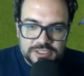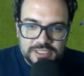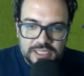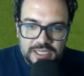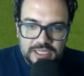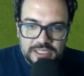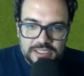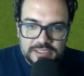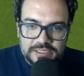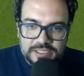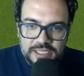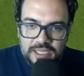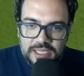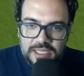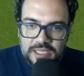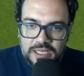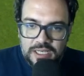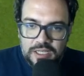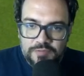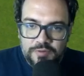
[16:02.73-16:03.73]
as a
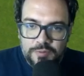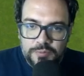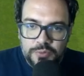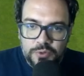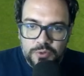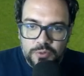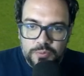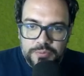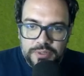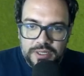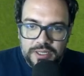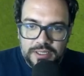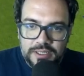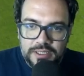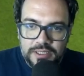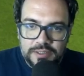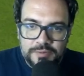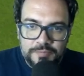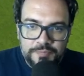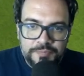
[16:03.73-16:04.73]
Liverpool
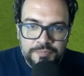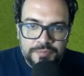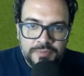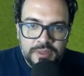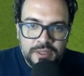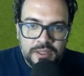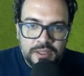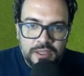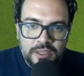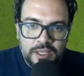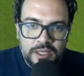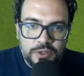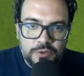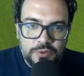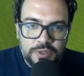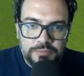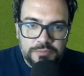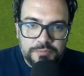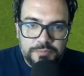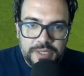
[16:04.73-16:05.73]
player.
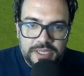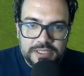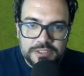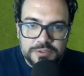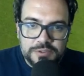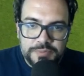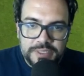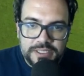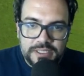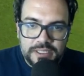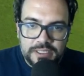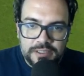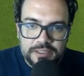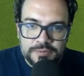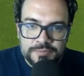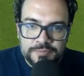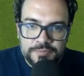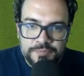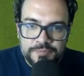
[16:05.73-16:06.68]
Eloquim back to Beadling.